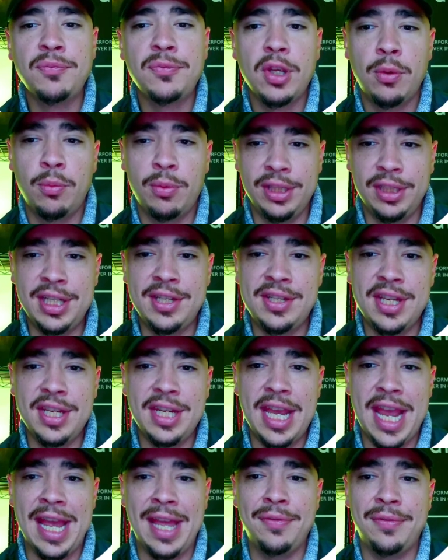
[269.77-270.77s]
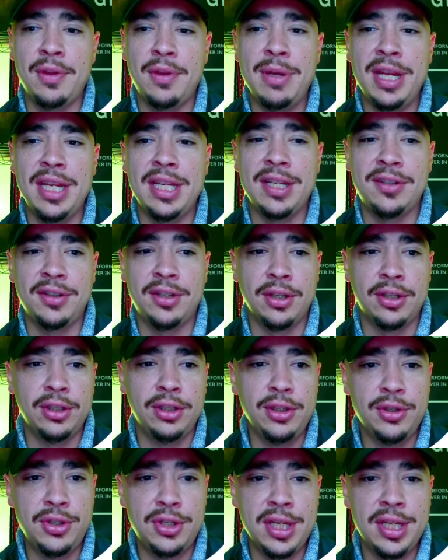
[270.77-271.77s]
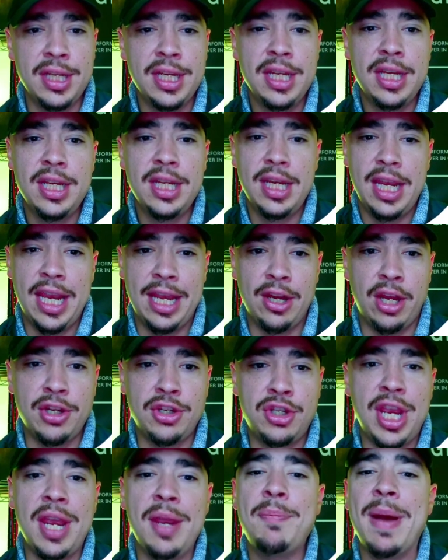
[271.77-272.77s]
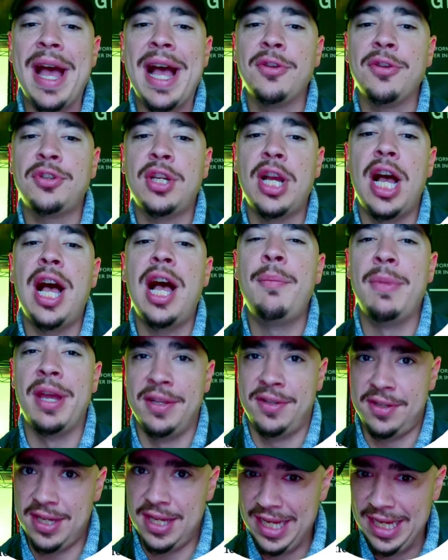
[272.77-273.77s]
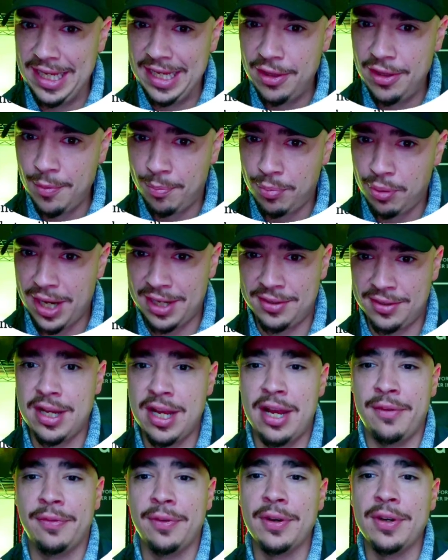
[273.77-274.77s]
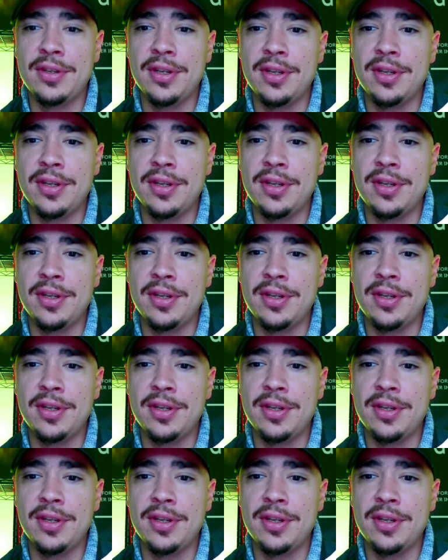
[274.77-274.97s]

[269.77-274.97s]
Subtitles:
releasing at the meeting's conclusion and on Jay Powell's comments in the press conference.